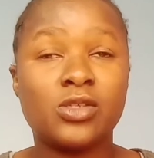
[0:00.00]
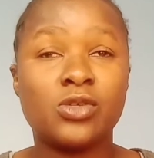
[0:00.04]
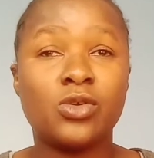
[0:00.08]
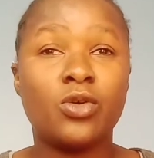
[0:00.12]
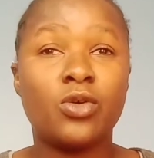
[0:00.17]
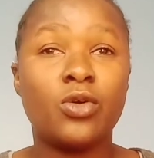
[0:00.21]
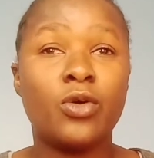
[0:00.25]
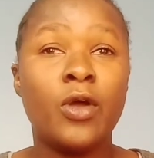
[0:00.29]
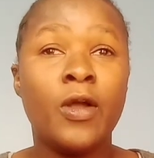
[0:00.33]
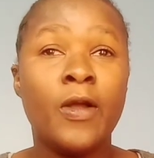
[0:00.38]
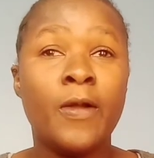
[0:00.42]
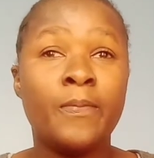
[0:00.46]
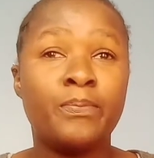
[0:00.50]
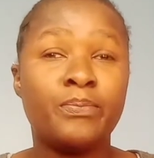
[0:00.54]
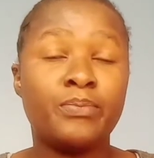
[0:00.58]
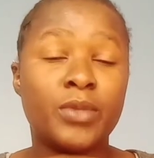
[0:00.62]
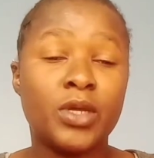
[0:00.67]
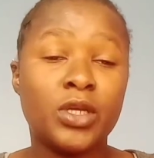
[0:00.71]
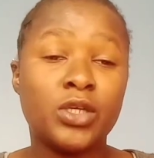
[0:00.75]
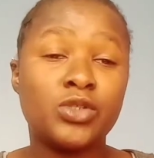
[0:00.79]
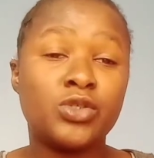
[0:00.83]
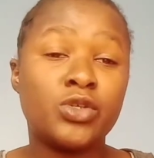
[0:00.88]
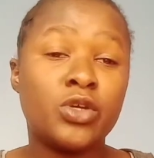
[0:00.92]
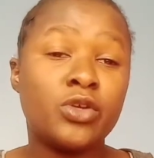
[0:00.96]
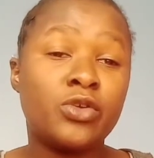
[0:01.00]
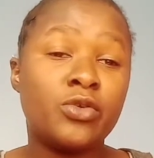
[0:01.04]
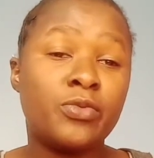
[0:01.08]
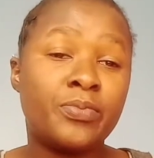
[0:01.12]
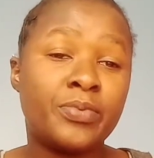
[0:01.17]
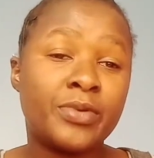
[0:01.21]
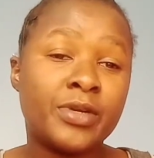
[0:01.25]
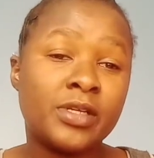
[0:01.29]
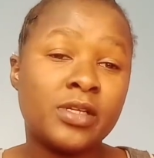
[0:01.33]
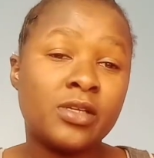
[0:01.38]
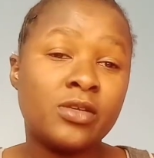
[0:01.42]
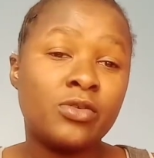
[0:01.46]
So make sure
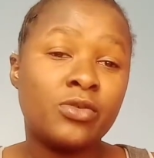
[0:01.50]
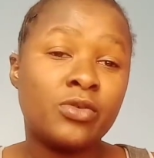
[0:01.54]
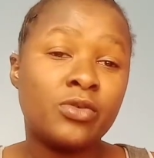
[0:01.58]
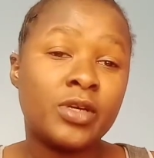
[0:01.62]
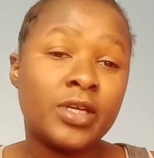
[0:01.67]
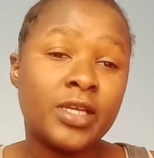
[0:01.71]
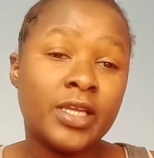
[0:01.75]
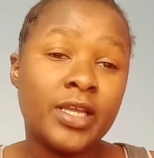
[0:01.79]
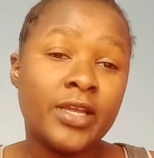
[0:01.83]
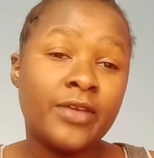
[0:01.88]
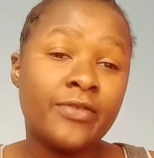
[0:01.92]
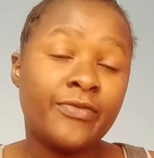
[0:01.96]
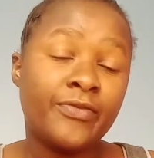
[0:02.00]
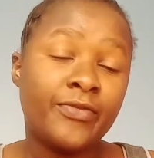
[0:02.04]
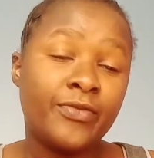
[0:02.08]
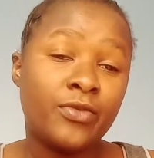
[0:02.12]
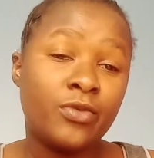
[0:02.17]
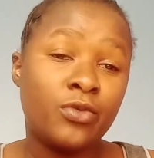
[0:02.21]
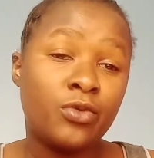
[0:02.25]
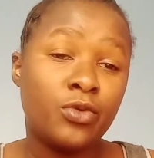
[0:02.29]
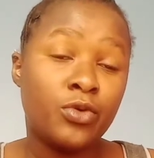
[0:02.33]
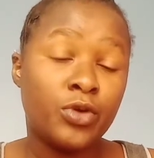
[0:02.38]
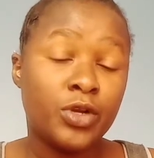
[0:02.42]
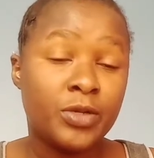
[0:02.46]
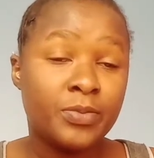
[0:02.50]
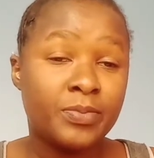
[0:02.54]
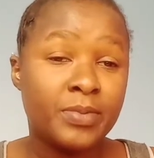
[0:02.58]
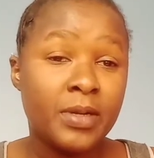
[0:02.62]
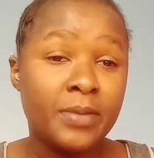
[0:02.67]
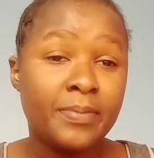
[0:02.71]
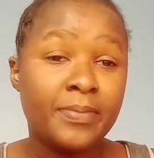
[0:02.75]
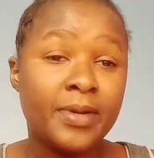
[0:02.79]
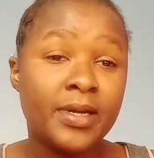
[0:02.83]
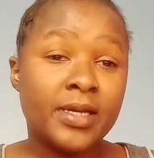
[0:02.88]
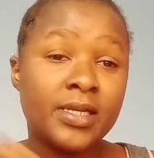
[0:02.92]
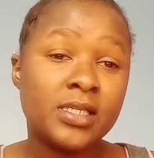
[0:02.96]
you give good
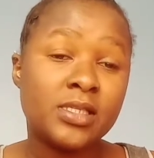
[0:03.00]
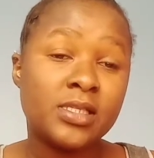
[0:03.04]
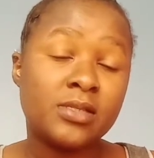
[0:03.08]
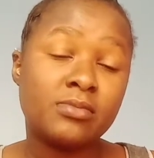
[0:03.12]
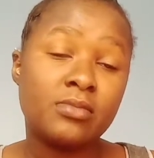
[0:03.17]
papers.